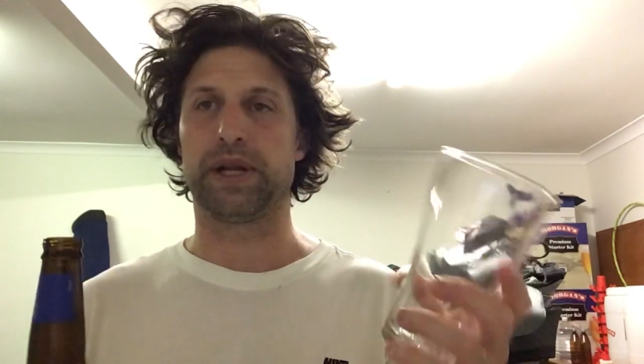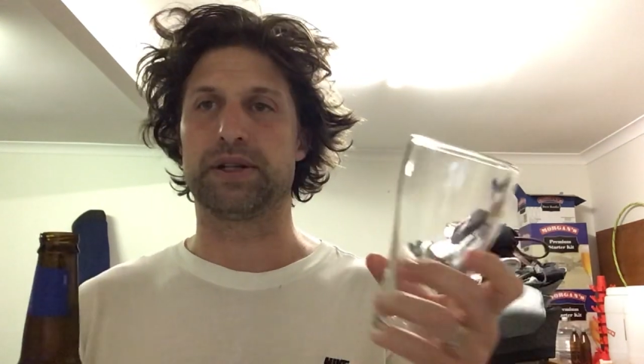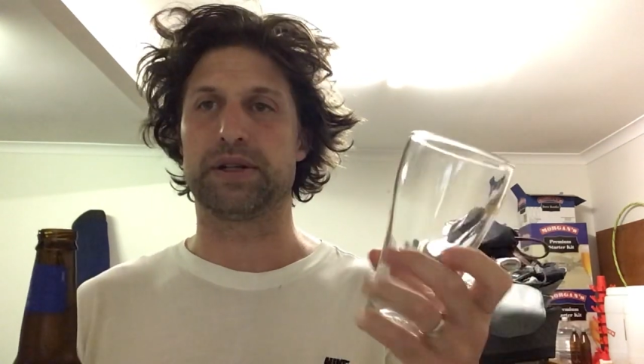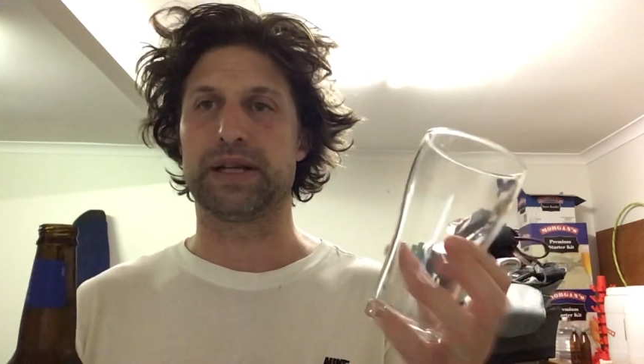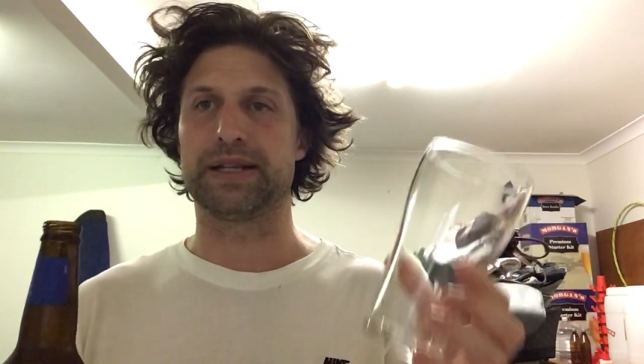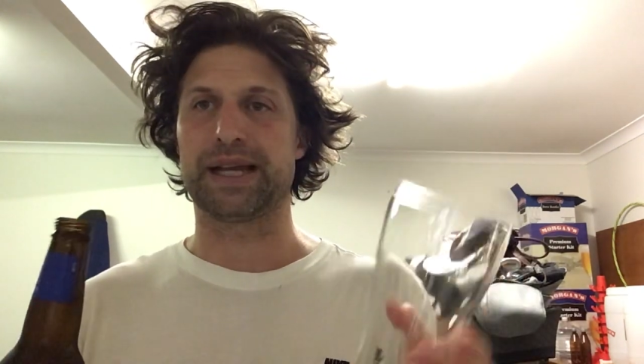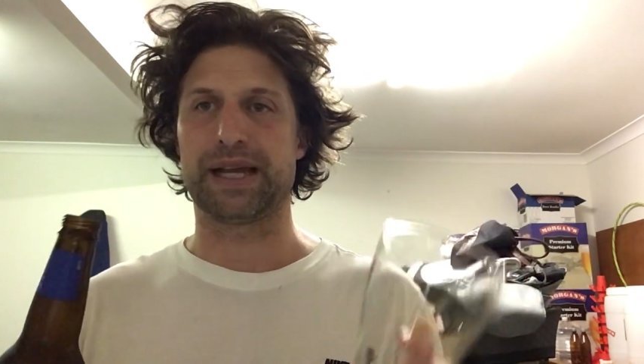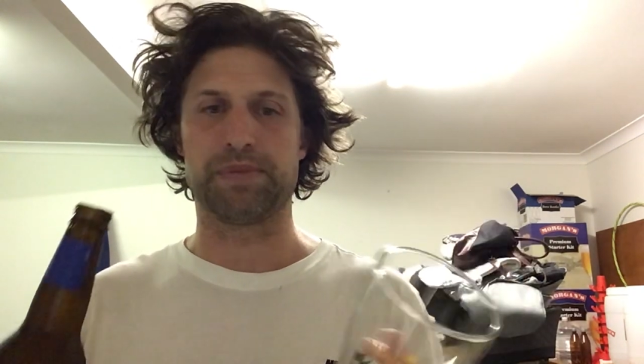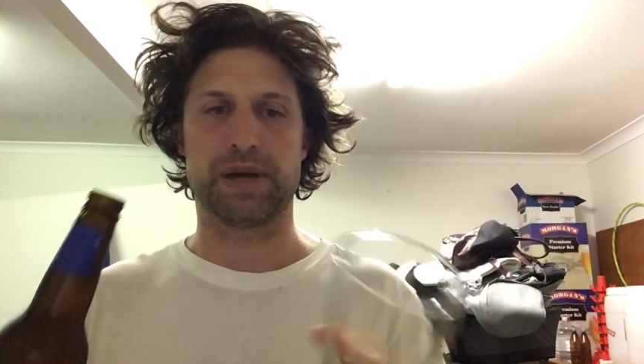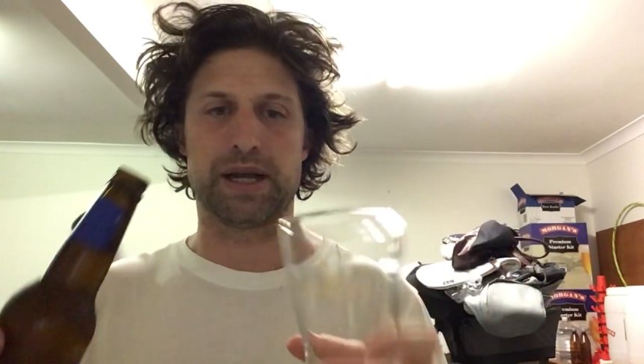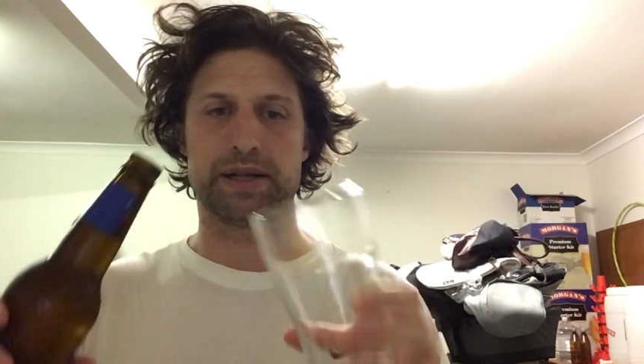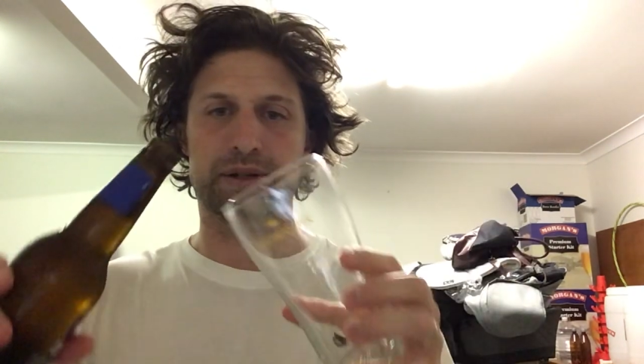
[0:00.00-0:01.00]
into this
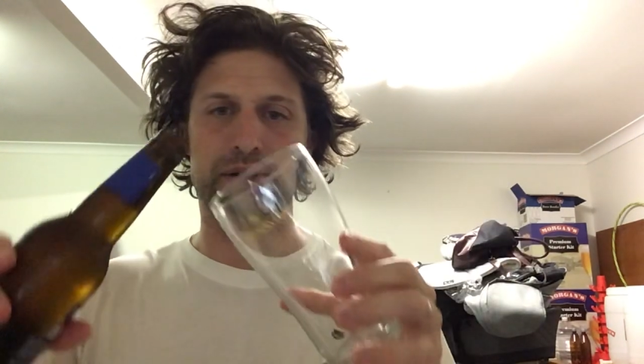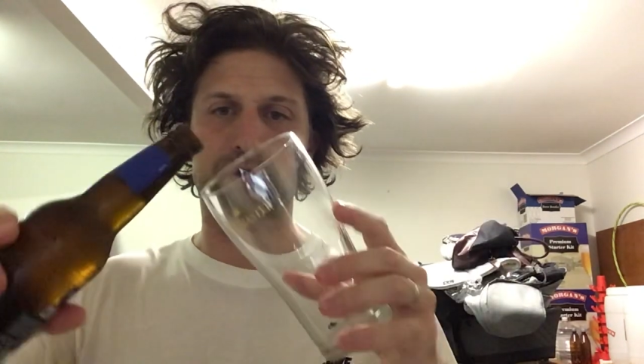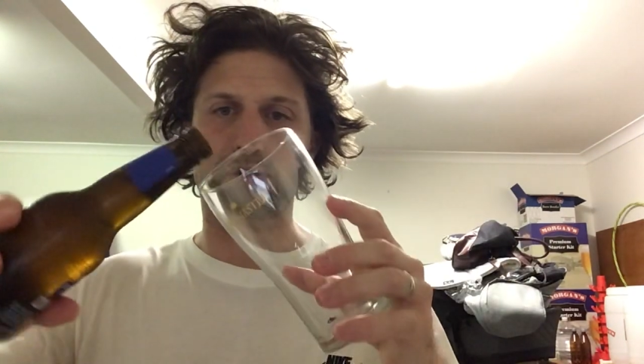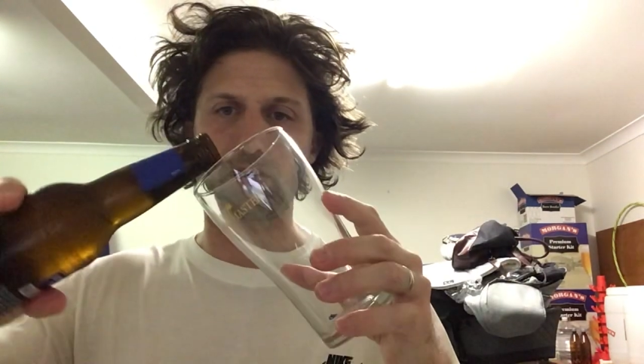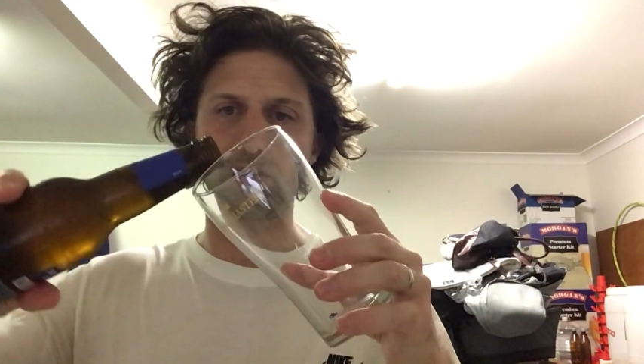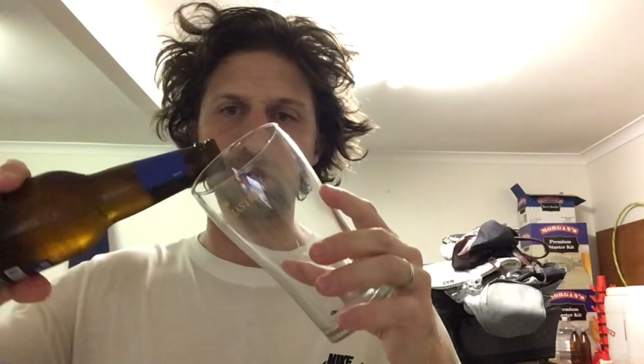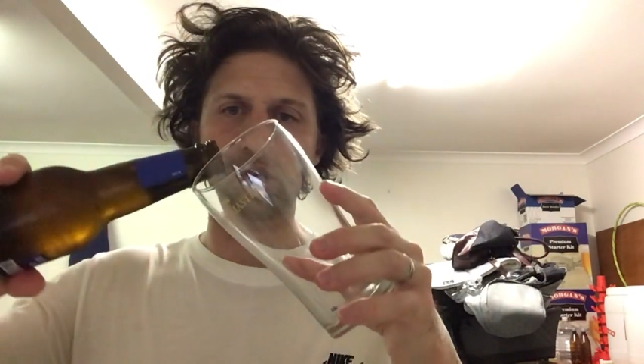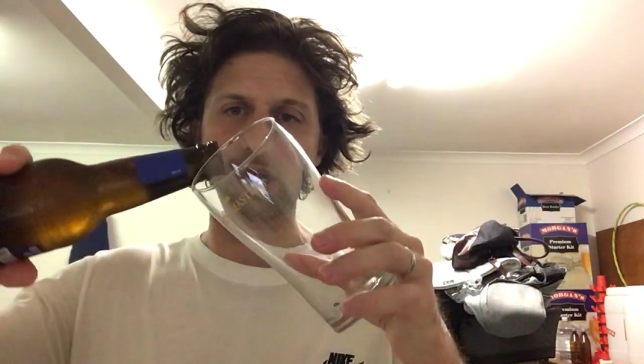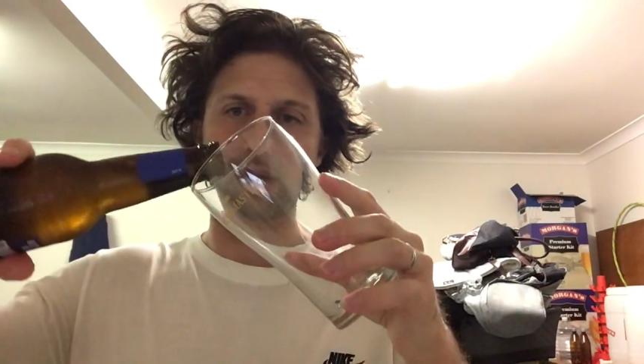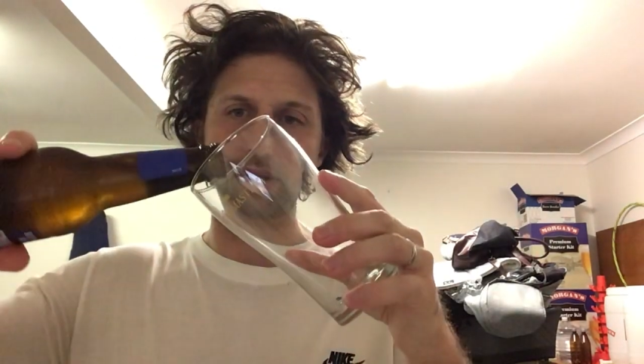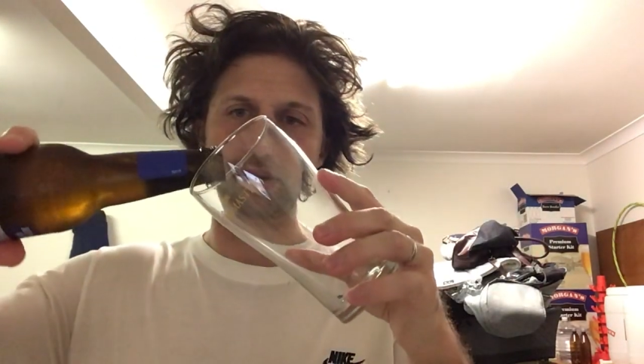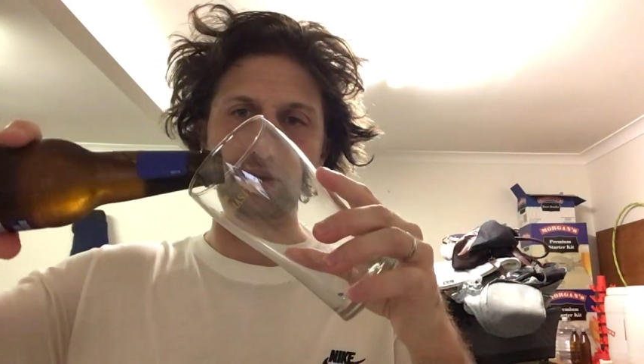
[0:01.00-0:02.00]
Headmaster schooner
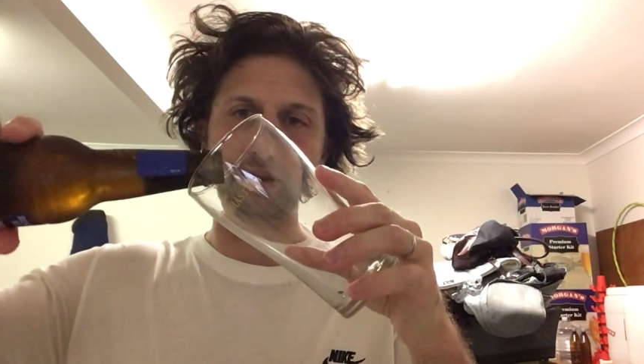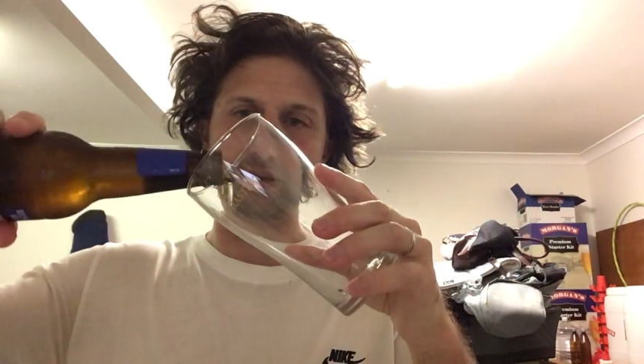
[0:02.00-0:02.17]
glass.